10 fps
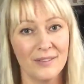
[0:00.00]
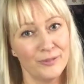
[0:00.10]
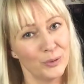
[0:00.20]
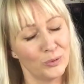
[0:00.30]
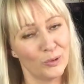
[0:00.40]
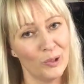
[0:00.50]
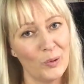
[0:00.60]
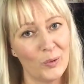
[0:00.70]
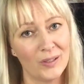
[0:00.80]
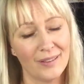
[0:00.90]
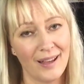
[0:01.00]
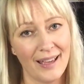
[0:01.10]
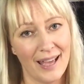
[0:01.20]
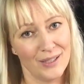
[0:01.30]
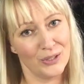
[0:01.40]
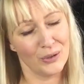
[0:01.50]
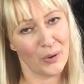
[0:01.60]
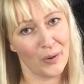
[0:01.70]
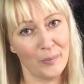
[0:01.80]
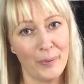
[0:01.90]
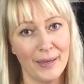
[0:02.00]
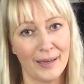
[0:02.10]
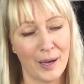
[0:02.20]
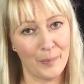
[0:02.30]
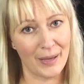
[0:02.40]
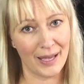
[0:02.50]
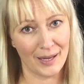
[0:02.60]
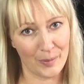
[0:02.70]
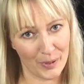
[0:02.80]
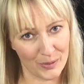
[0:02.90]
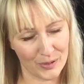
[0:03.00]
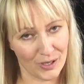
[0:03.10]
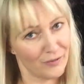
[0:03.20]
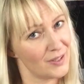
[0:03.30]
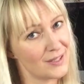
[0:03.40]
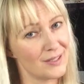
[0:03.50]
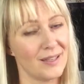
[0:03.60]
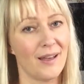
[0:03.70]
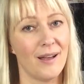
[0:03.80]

Photocloak I had to go and pick up at a post office